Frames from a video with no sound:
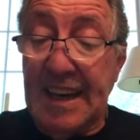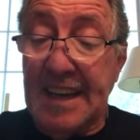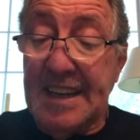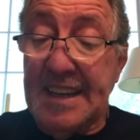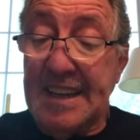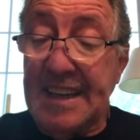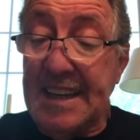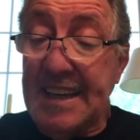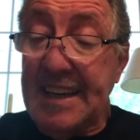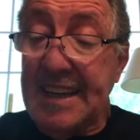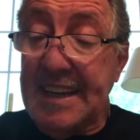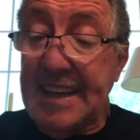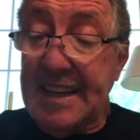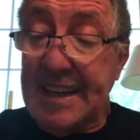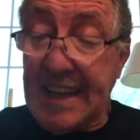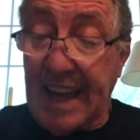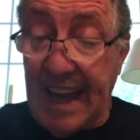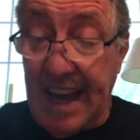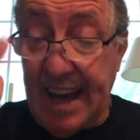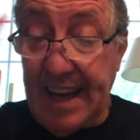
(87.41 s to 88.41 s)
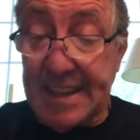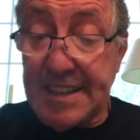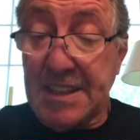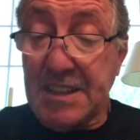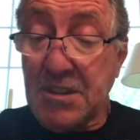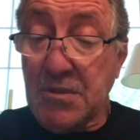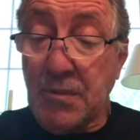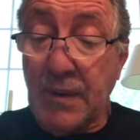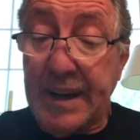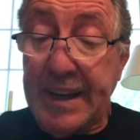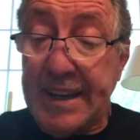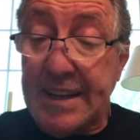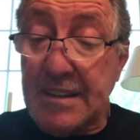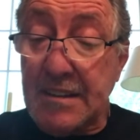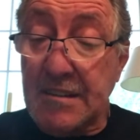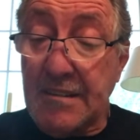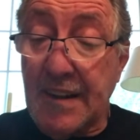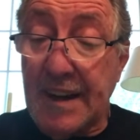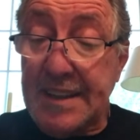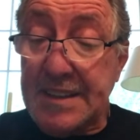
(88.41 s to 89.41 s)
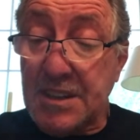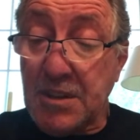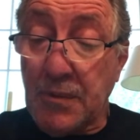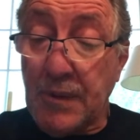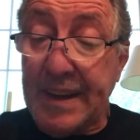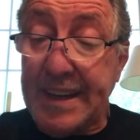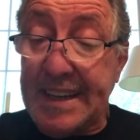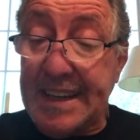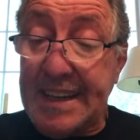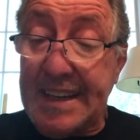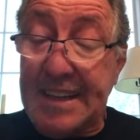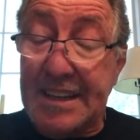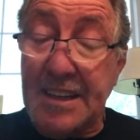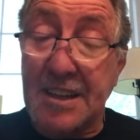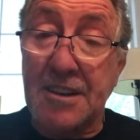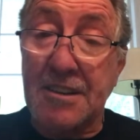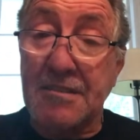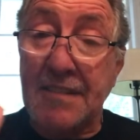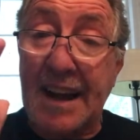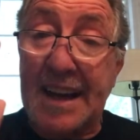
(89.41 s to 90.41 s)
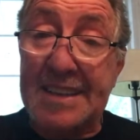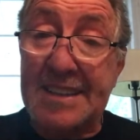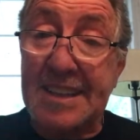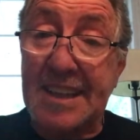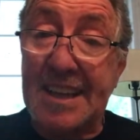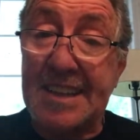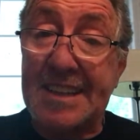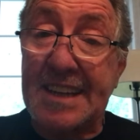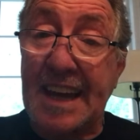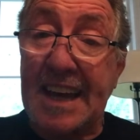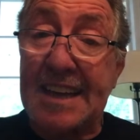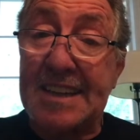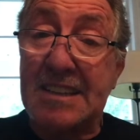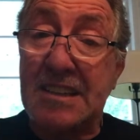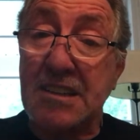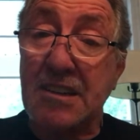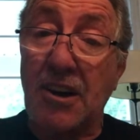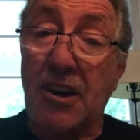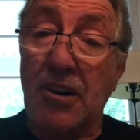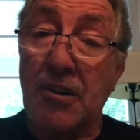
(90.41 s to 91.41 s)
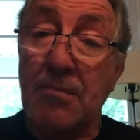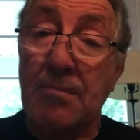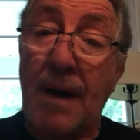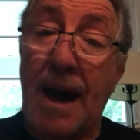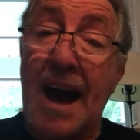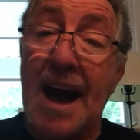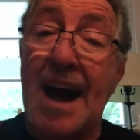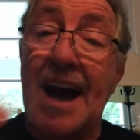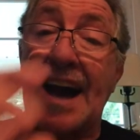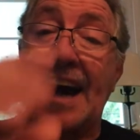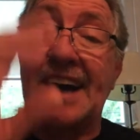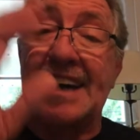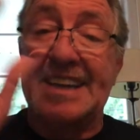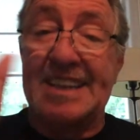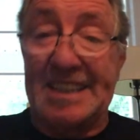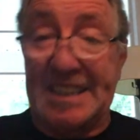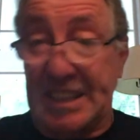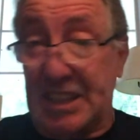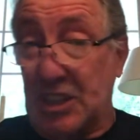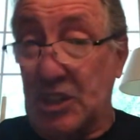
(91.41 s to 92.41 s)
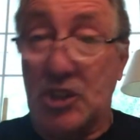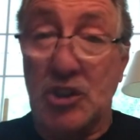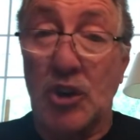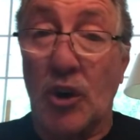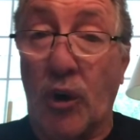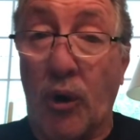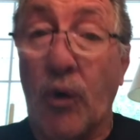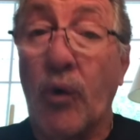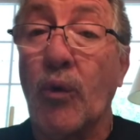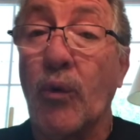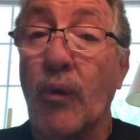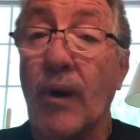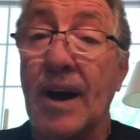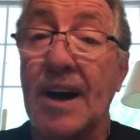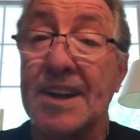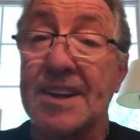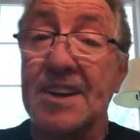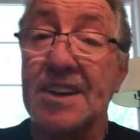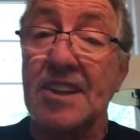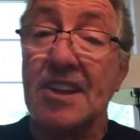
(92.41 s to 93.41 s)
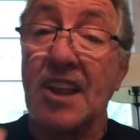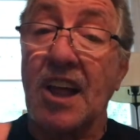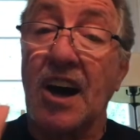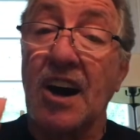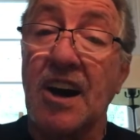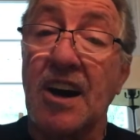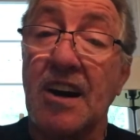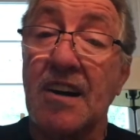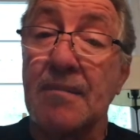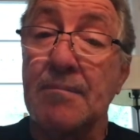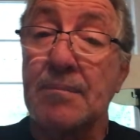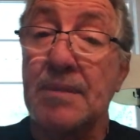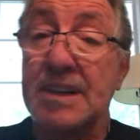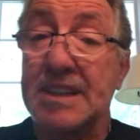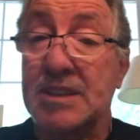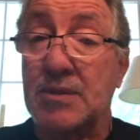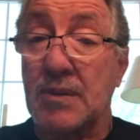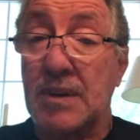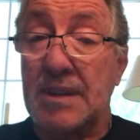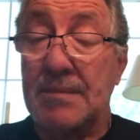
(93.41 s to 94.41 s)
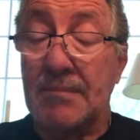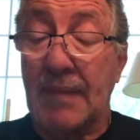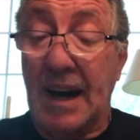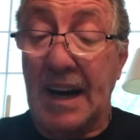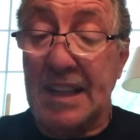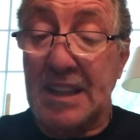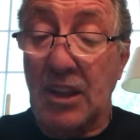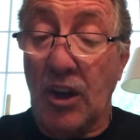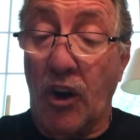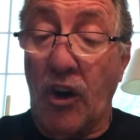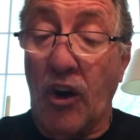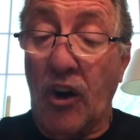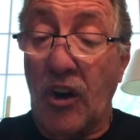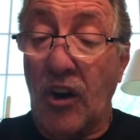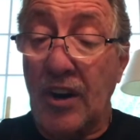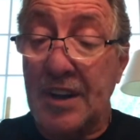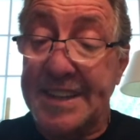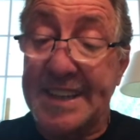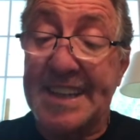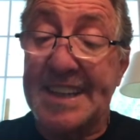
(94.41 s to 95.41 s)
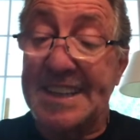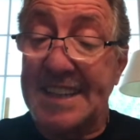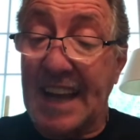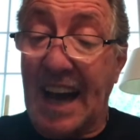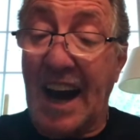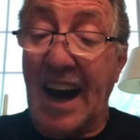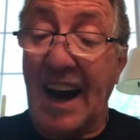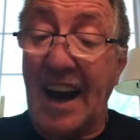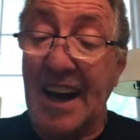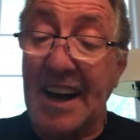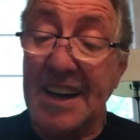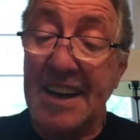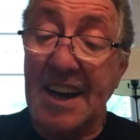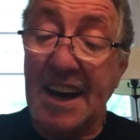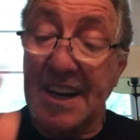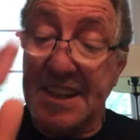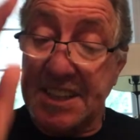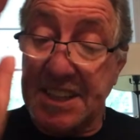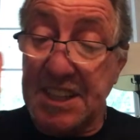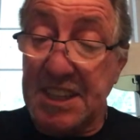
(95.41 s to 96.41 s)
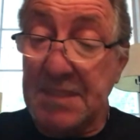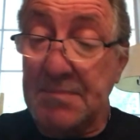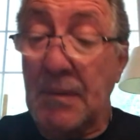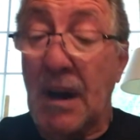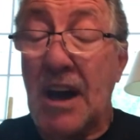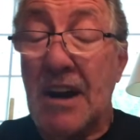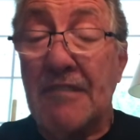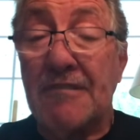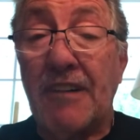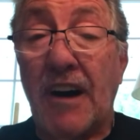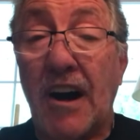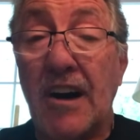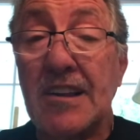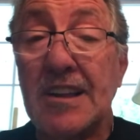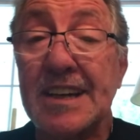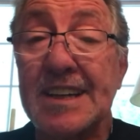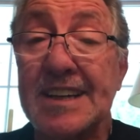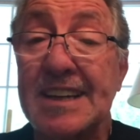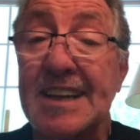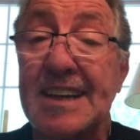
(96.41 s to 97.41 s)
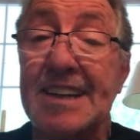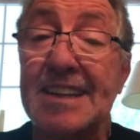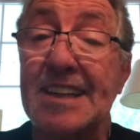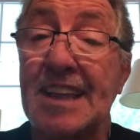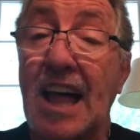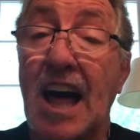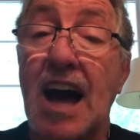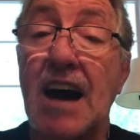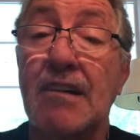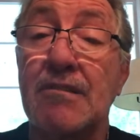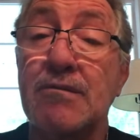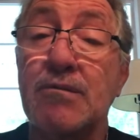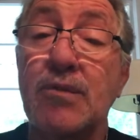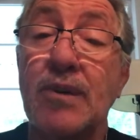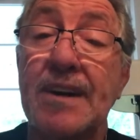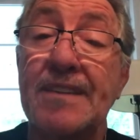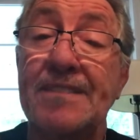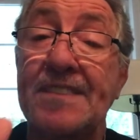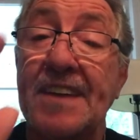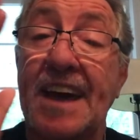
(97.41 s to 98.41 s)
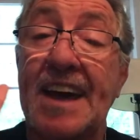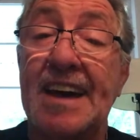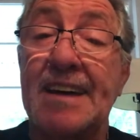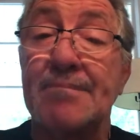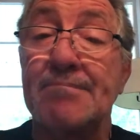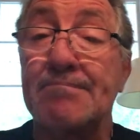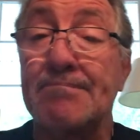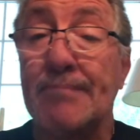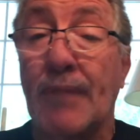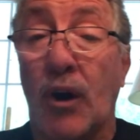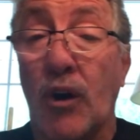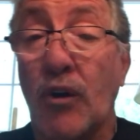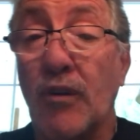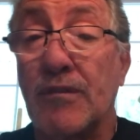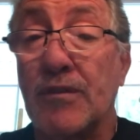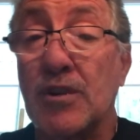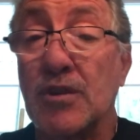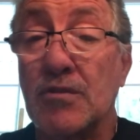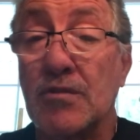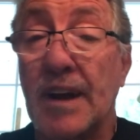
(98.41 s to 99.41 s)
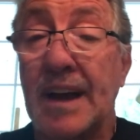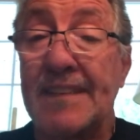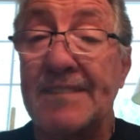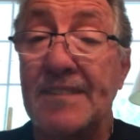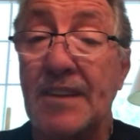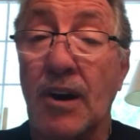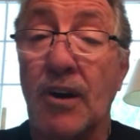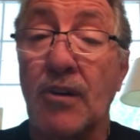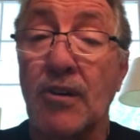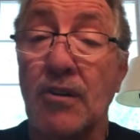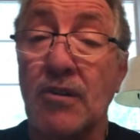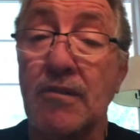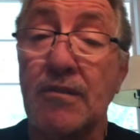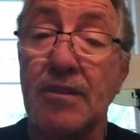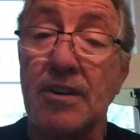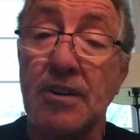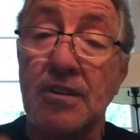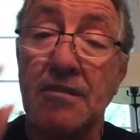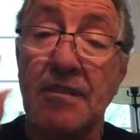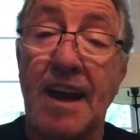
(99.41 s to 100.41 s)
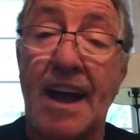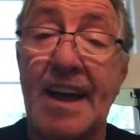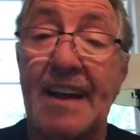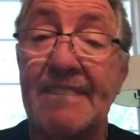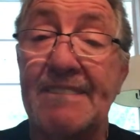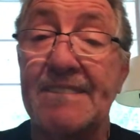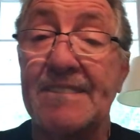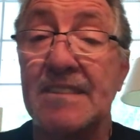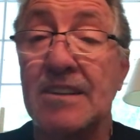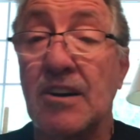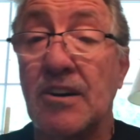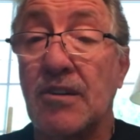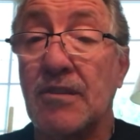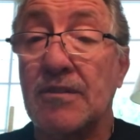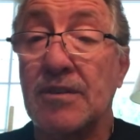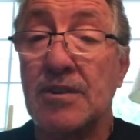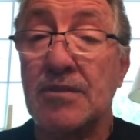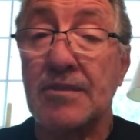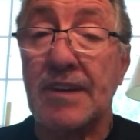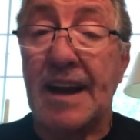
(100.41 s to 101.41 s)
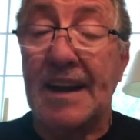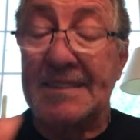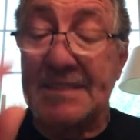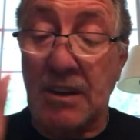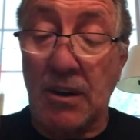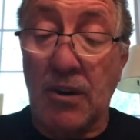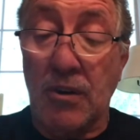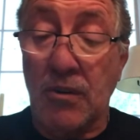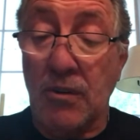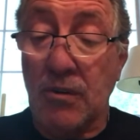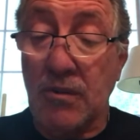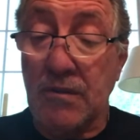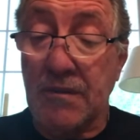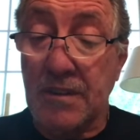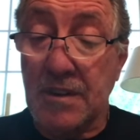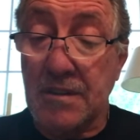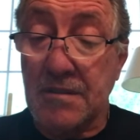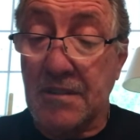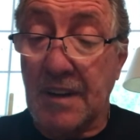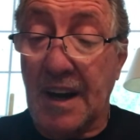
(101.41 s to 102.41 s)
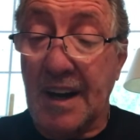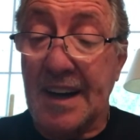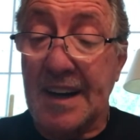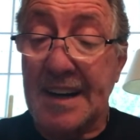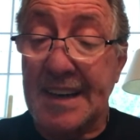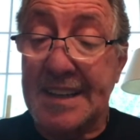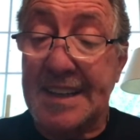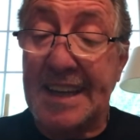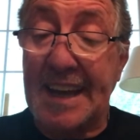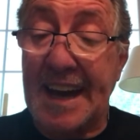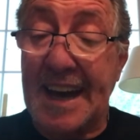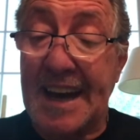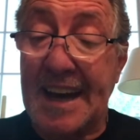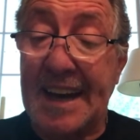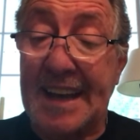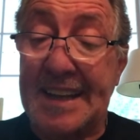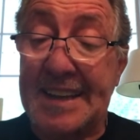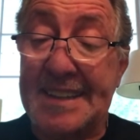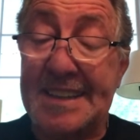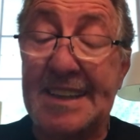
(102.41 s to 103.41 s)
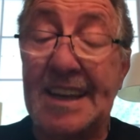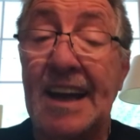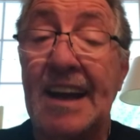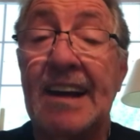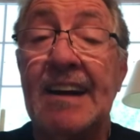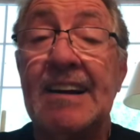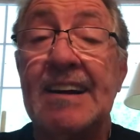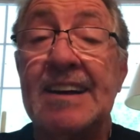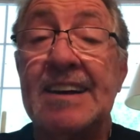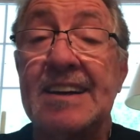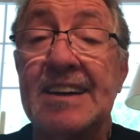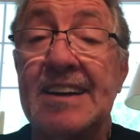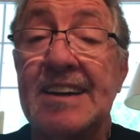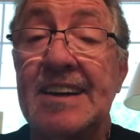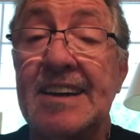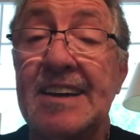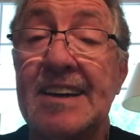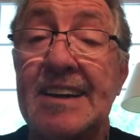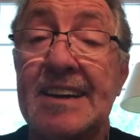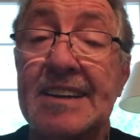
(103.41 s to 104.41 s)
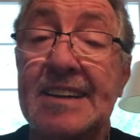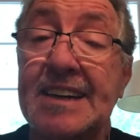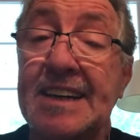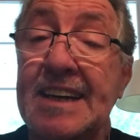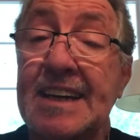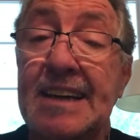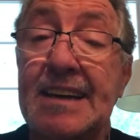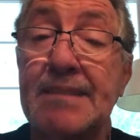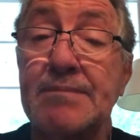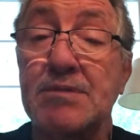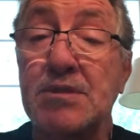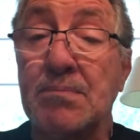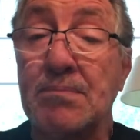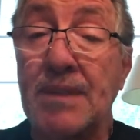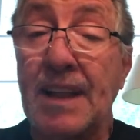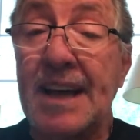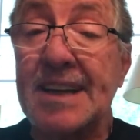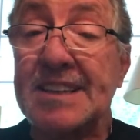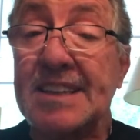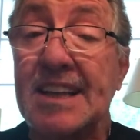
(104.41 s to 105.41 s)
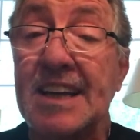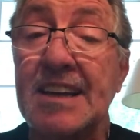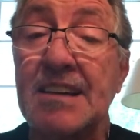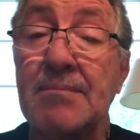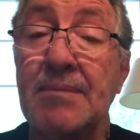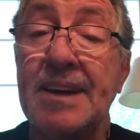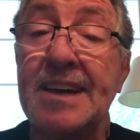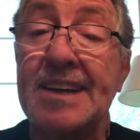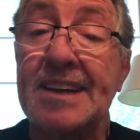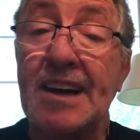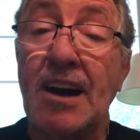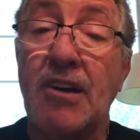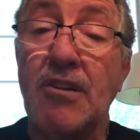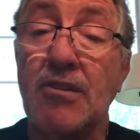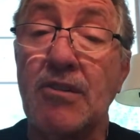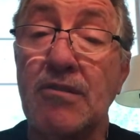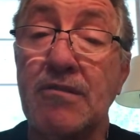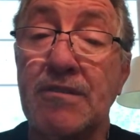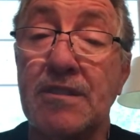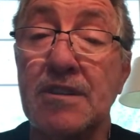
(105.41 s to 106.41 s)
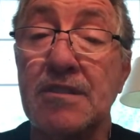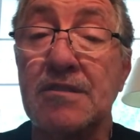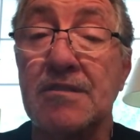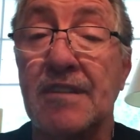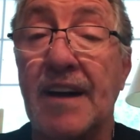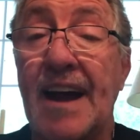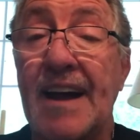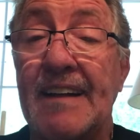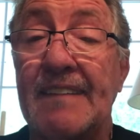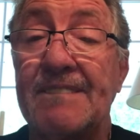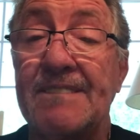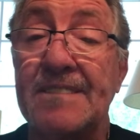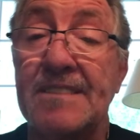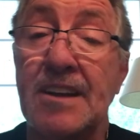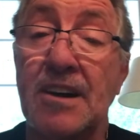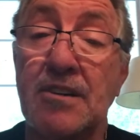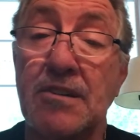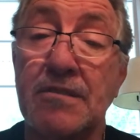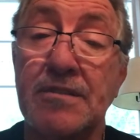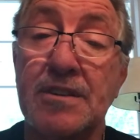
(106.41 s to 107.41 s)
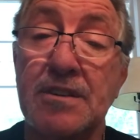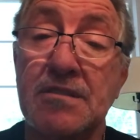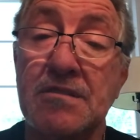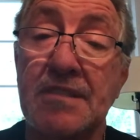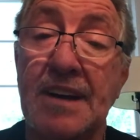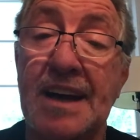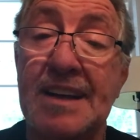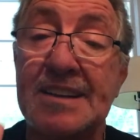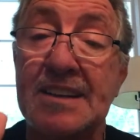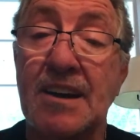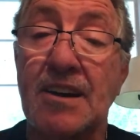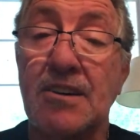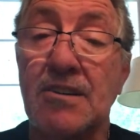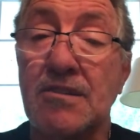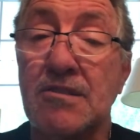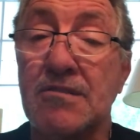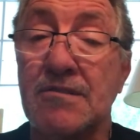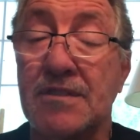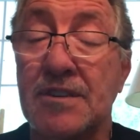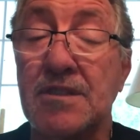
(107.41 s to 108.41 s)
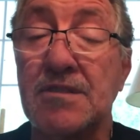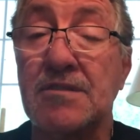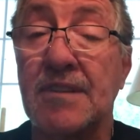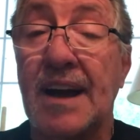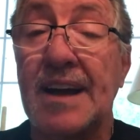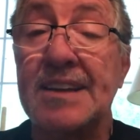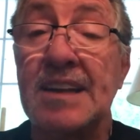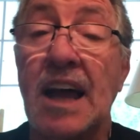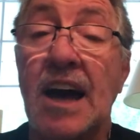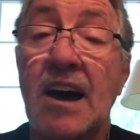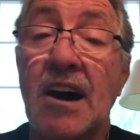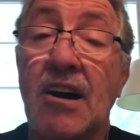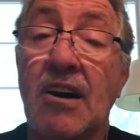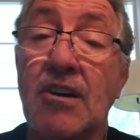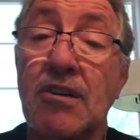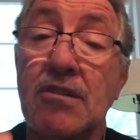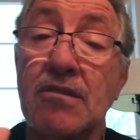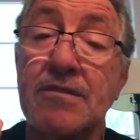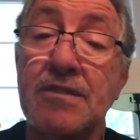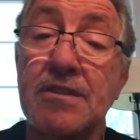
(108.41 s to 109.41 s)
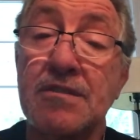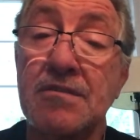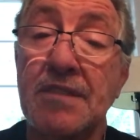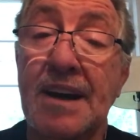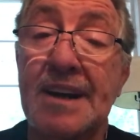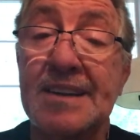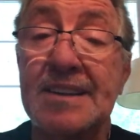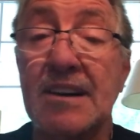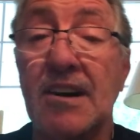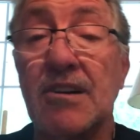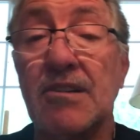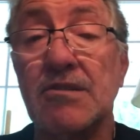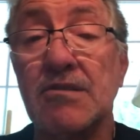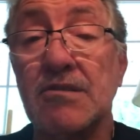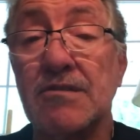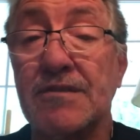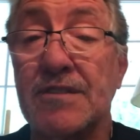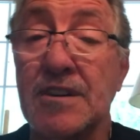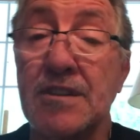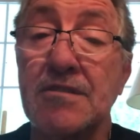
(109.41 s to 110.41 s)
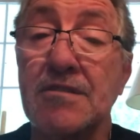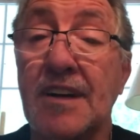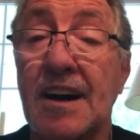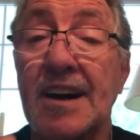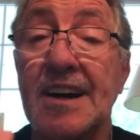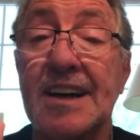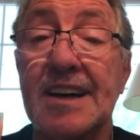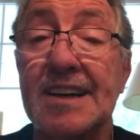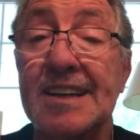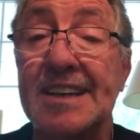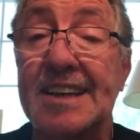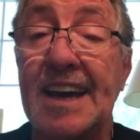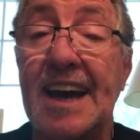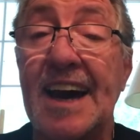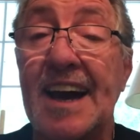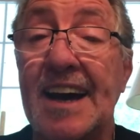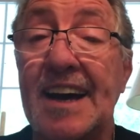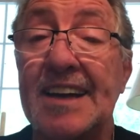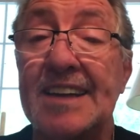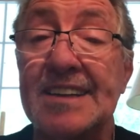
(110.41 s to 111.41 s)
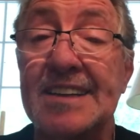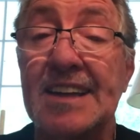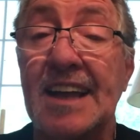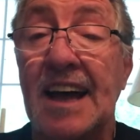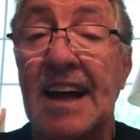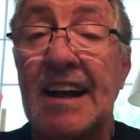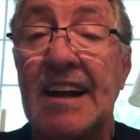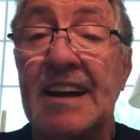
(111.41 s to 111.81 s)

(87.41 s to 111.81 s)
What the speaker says: He gets sweeter and sweeter as the days go by. Oh, what a love between my Lord and I keep falling in love with him over and over and over and over again. He keeps blessing me over and over and over and over and over again.